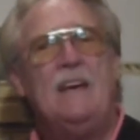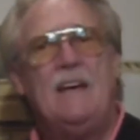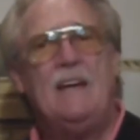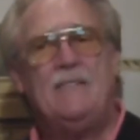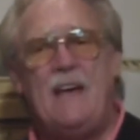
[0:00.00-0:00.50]

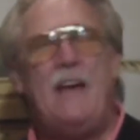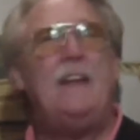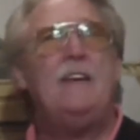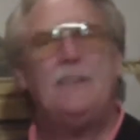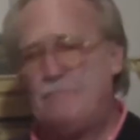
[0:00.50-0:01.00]
And
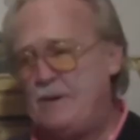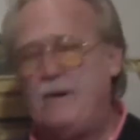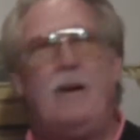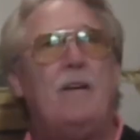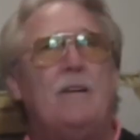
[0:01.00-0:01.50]
that is
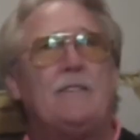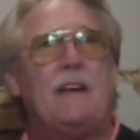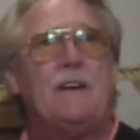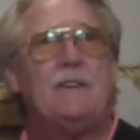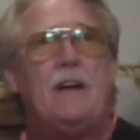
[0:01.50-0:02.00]
because
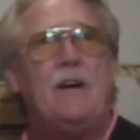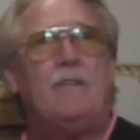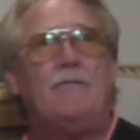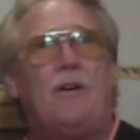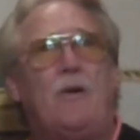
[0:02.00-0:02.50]
as he
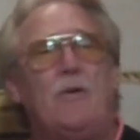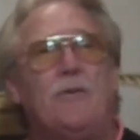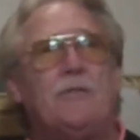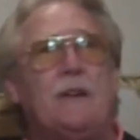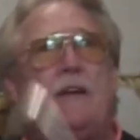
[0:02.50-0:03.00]

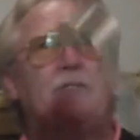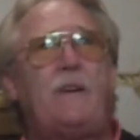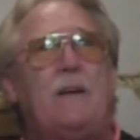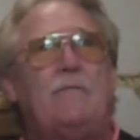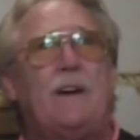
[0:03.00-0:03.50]
unfolds, his
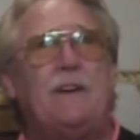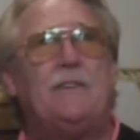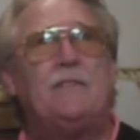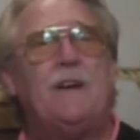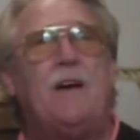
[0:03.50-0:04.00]
club
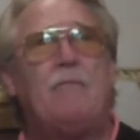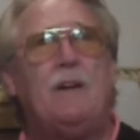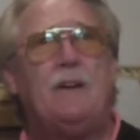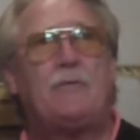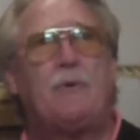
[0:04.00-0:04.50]
face is not
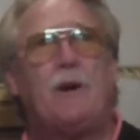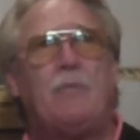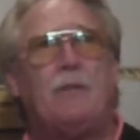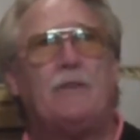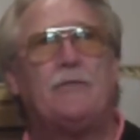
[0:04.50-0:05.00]
really square
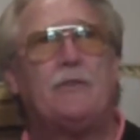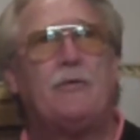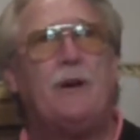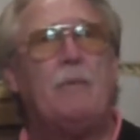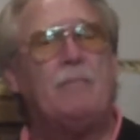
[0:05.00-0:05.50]
with his
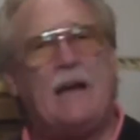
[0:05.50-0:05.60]
grip.